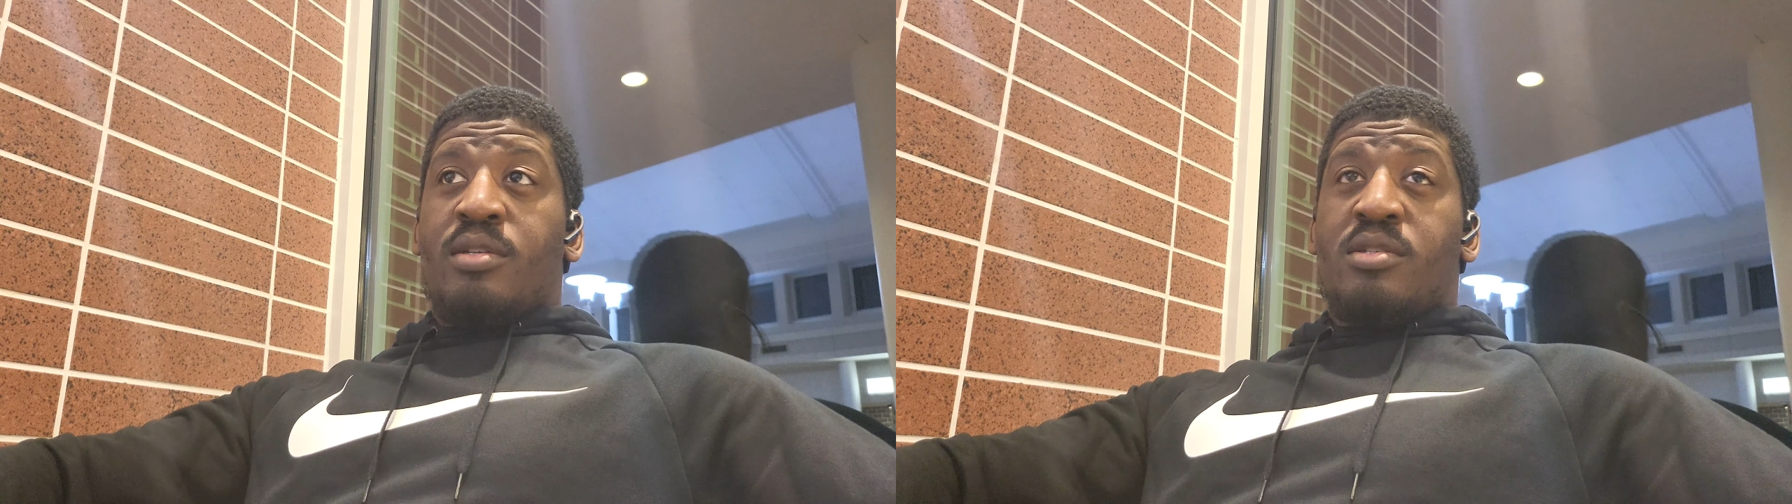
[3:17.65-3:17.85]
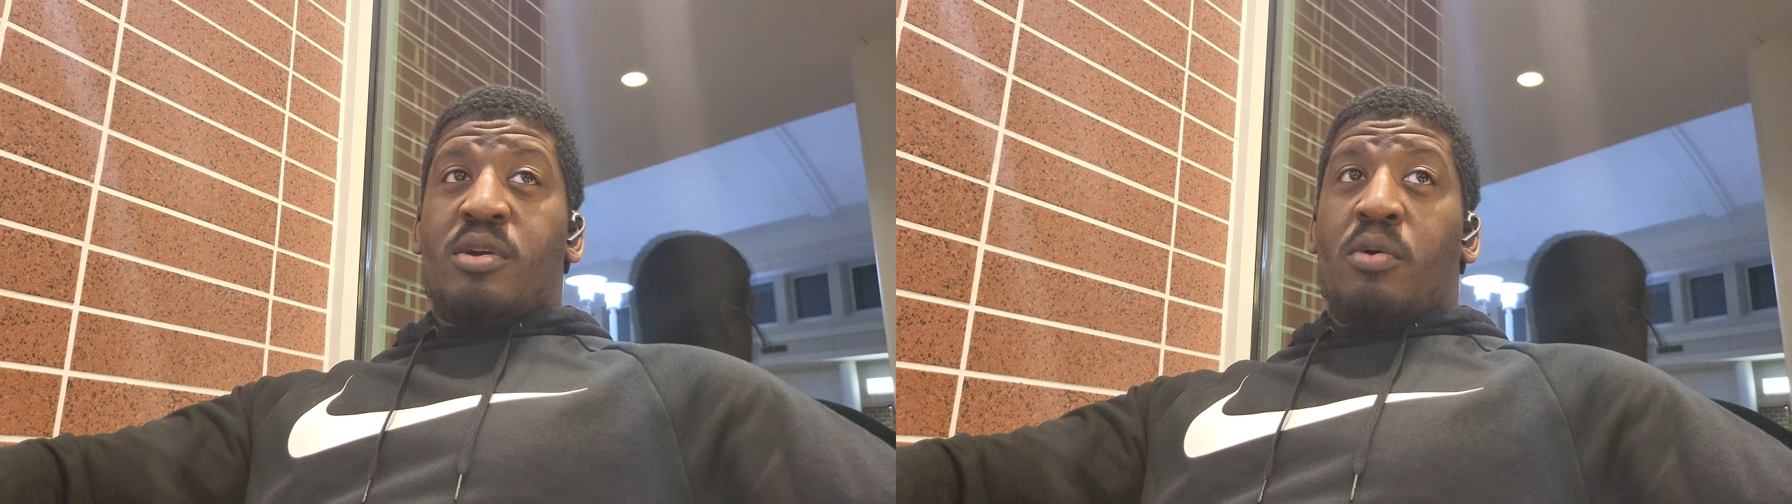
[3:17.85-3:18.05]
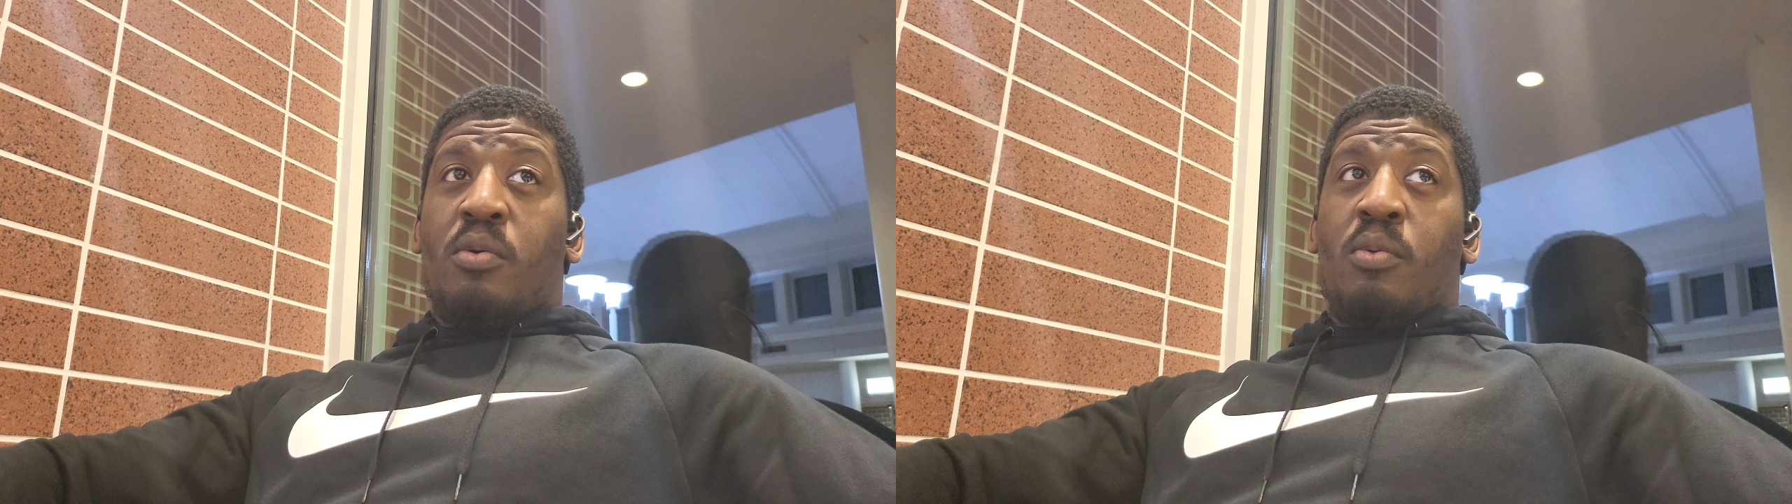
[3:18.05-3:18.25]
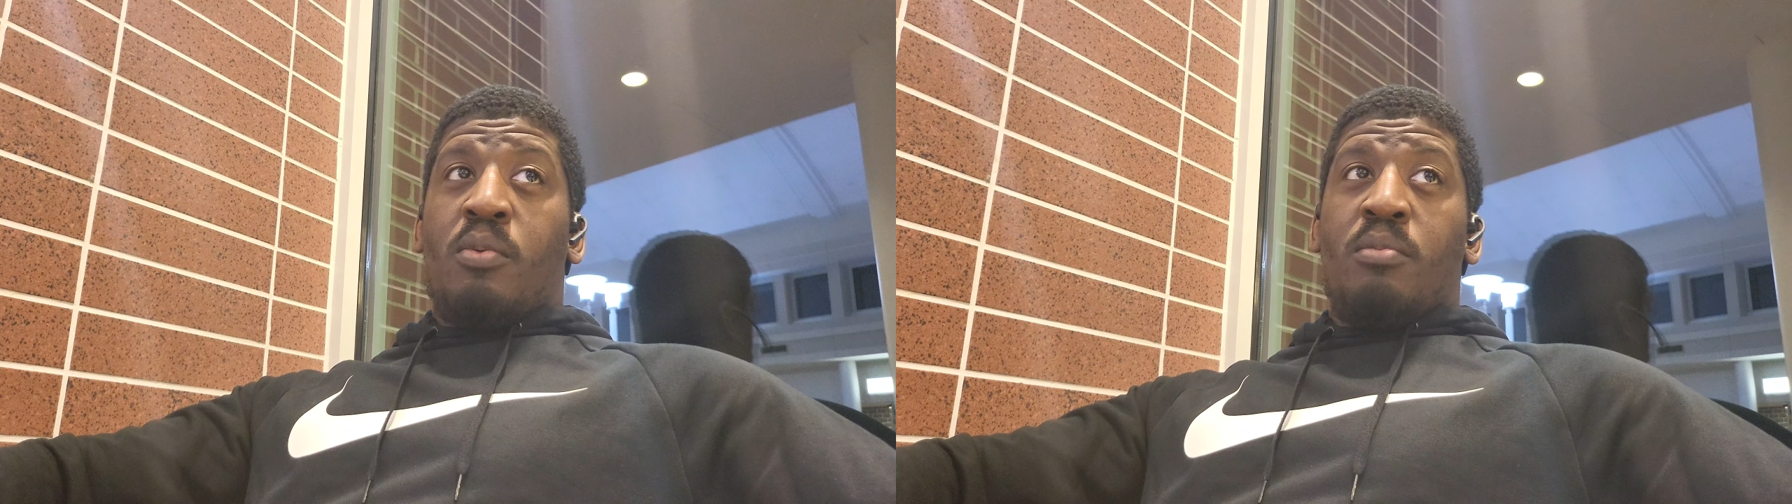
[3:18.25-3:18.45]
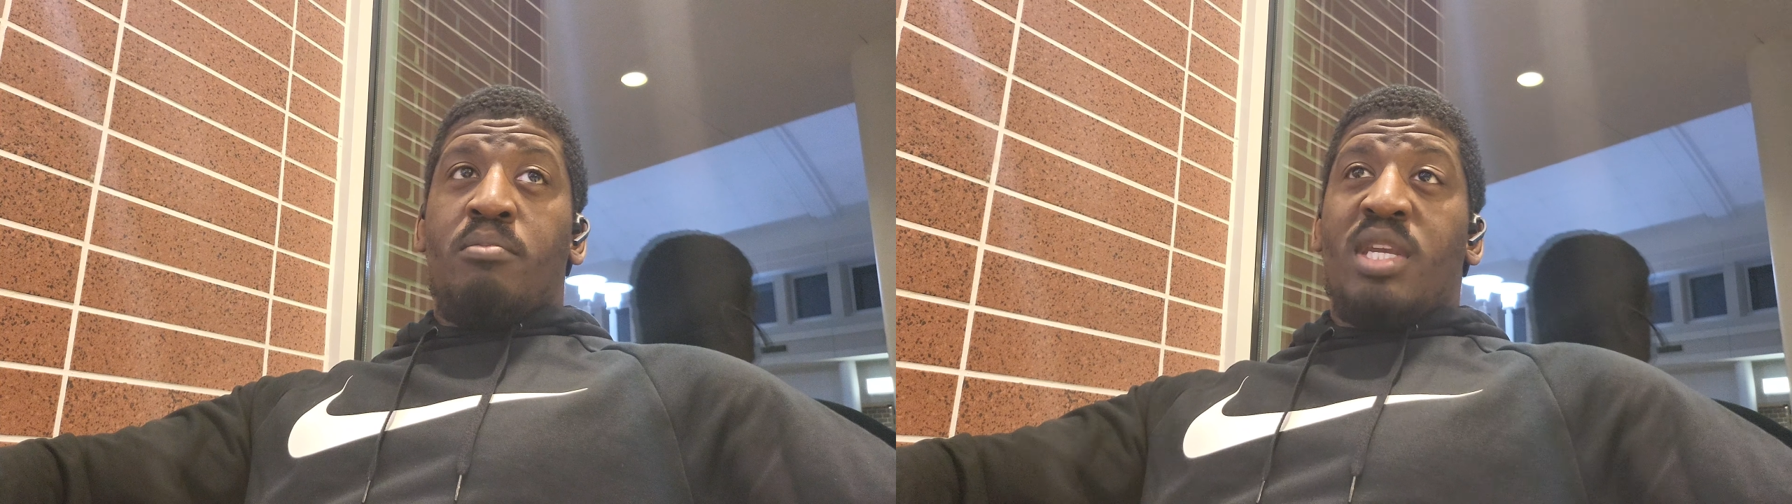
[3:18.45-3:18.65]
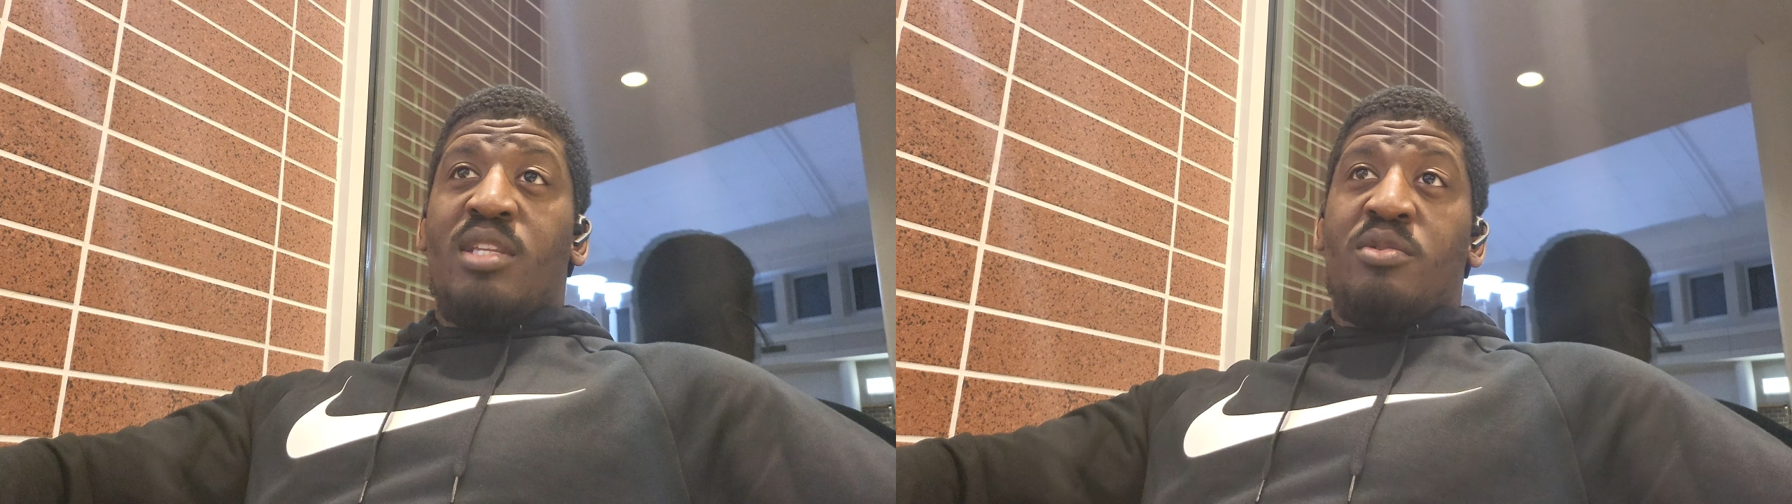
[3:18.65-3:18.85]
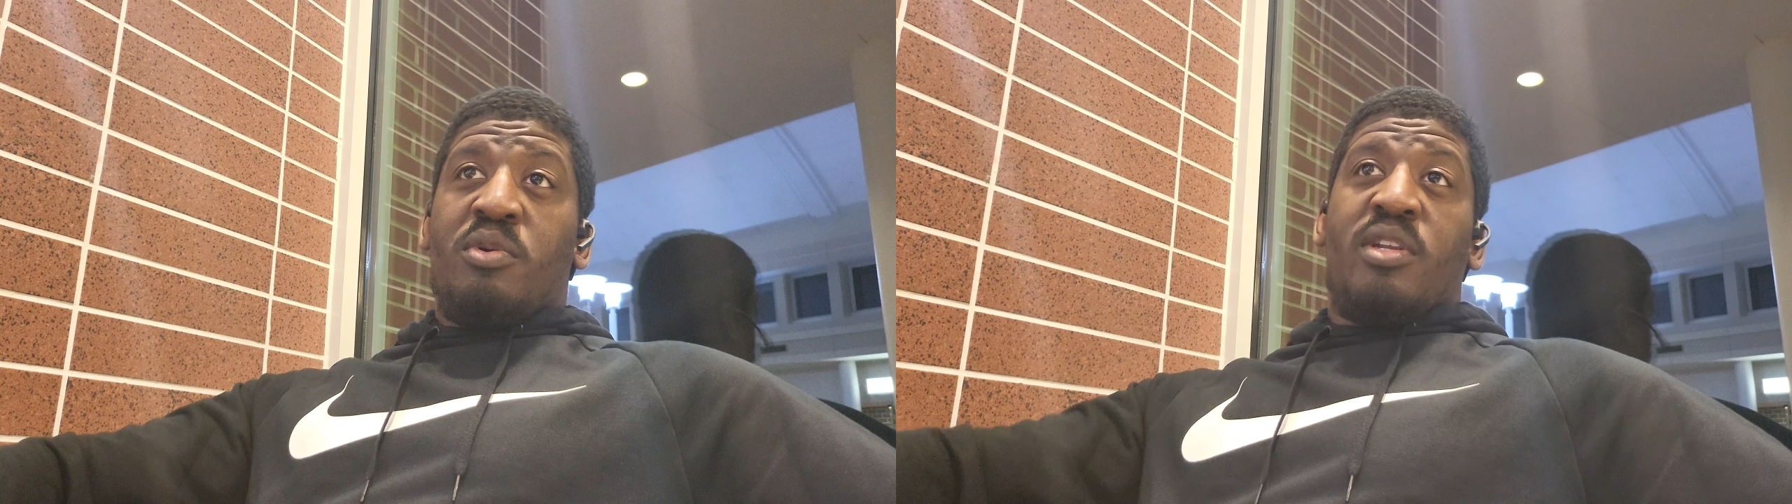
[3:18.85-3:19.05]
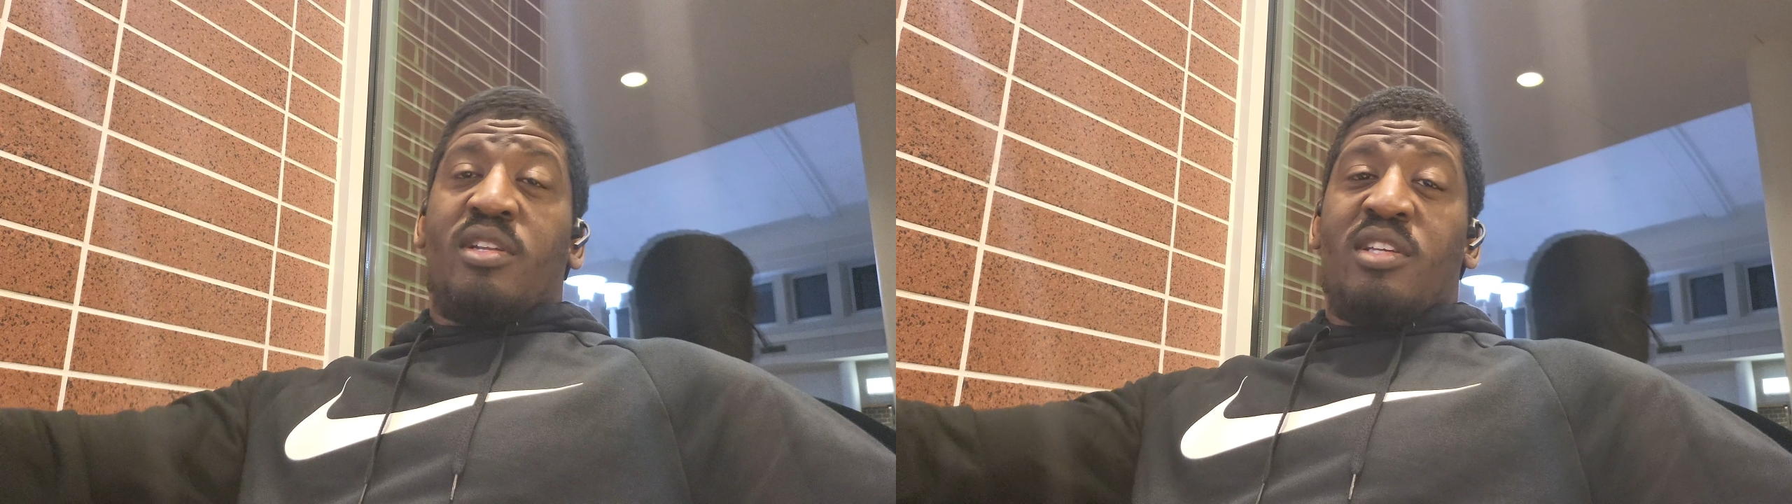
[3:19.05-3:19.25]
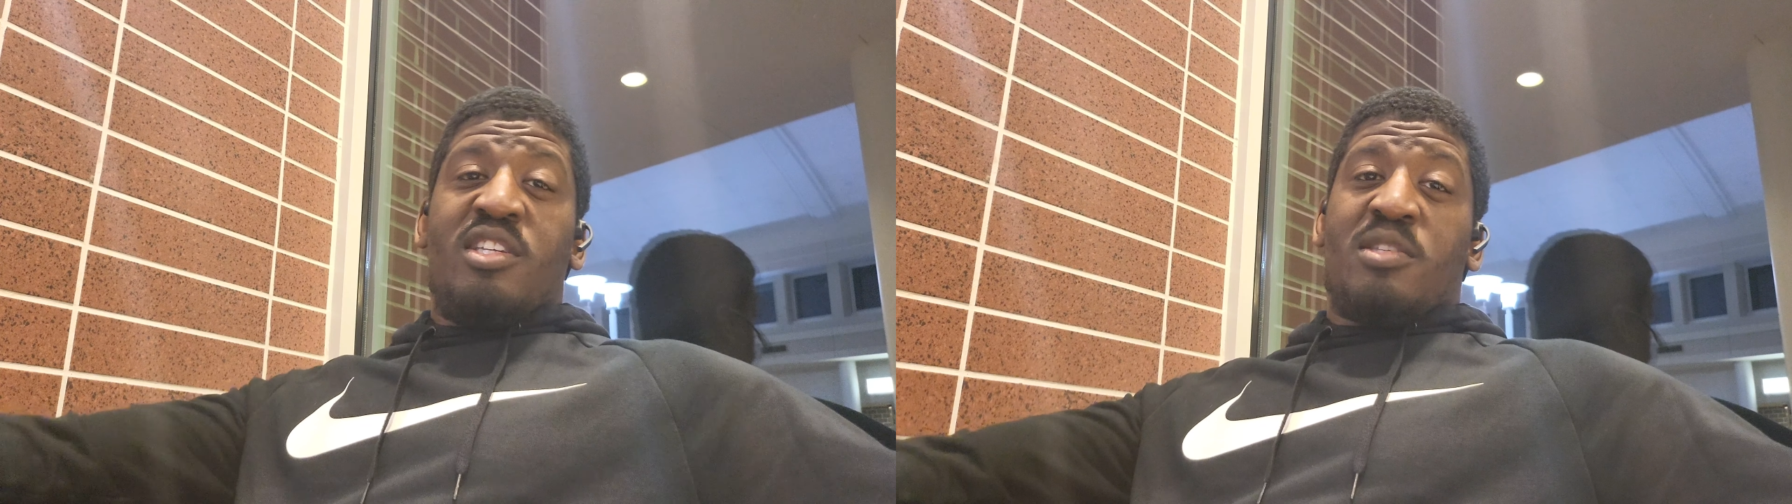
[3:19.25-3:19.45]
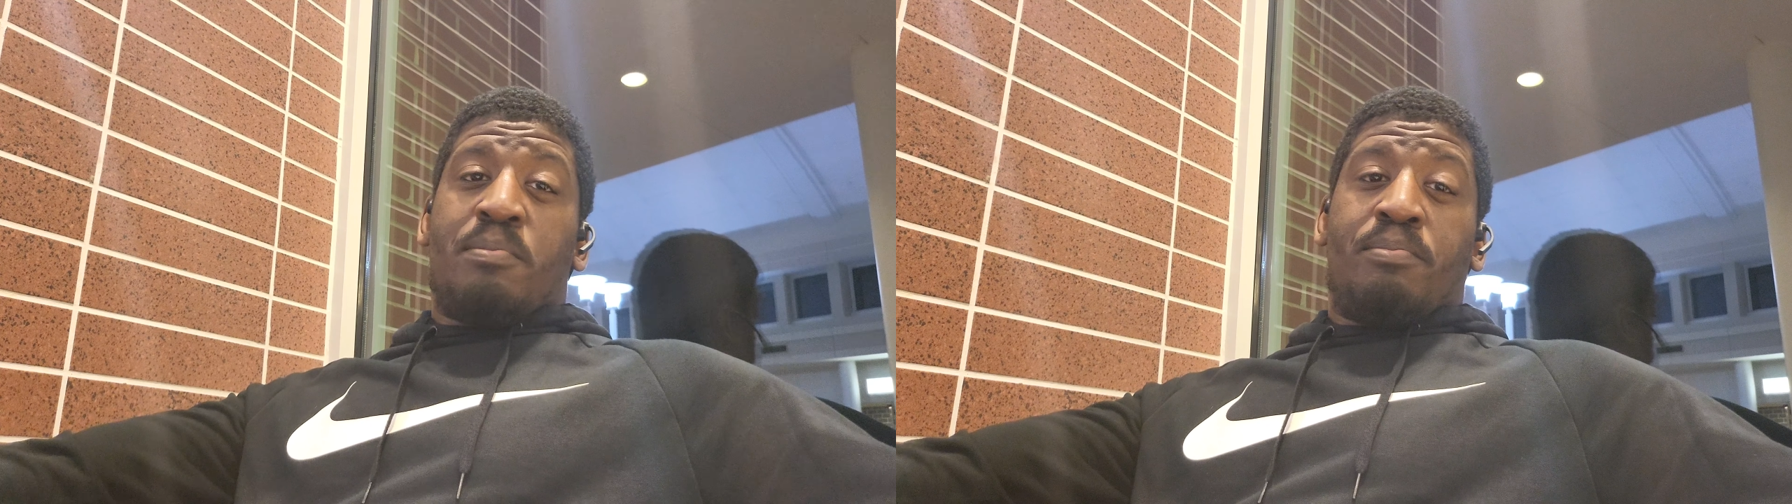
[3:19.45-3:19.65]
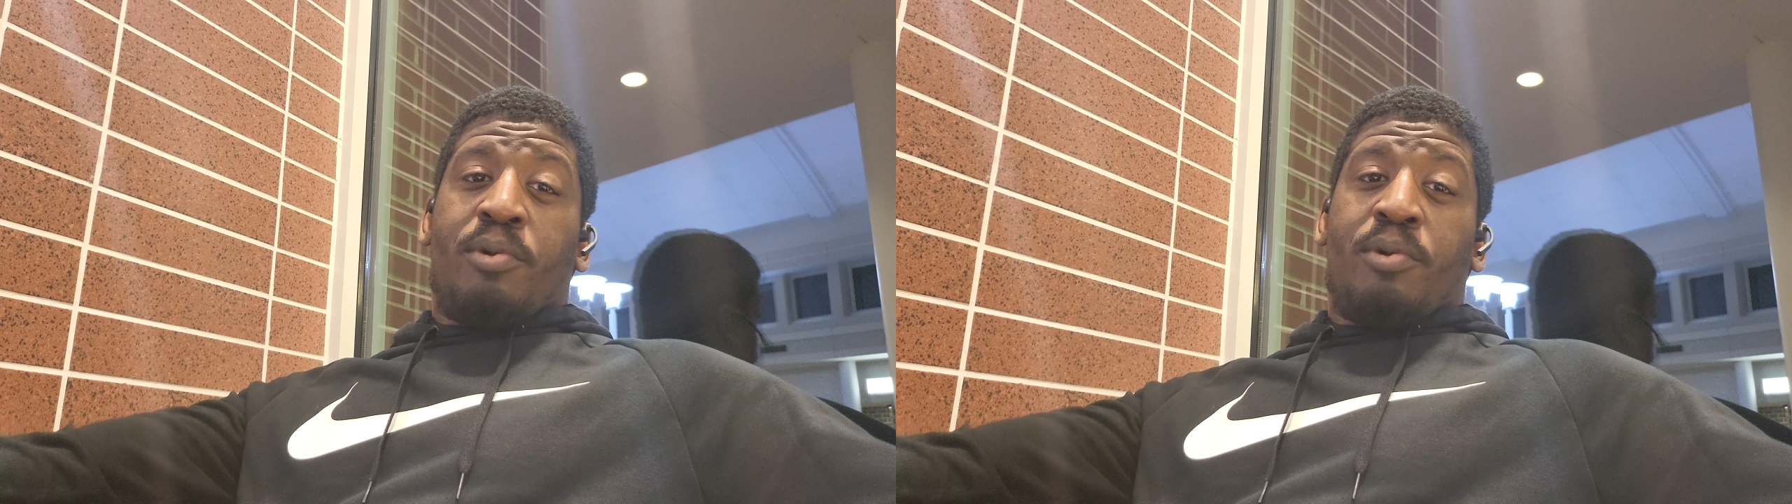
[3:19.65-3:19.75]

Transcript: So me doing a lease